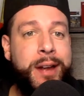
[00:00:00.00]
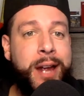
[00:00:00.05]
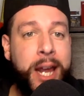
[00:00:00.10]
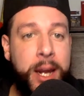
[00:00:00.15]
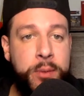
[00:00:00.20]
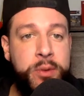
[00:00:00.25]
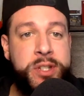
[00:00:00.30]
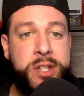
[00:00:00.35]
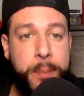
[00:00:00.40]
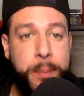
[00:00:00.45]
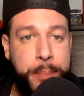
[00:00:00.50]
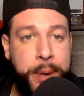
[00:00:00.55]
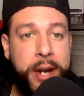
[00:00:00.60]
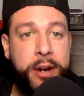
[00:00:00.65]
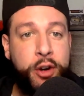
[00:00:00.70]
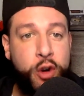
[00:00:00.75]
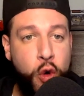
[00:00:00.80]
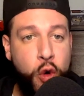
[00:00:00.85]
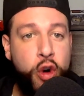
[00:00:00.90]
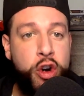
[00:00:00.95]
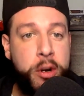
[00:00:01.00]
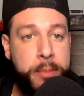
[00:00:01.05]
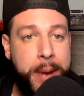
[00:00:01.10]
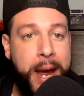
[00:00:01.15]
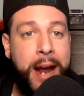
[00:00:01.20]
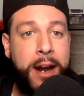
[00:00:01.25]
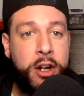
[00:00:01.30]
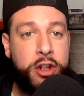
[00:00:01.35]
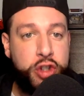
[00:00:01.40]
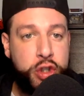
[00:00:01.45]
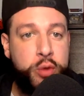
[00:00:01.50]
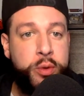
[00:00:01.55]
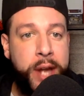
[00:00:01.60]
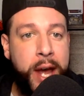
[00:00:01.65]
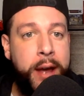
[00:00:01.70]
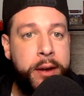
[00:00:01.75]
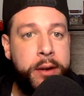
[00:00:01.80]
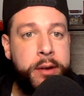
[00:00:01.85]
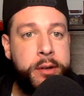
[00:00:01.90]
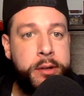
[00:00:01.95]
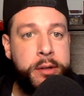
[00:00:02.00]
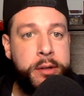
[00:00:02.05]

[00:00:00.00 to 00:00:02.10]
He was the better quarterback today.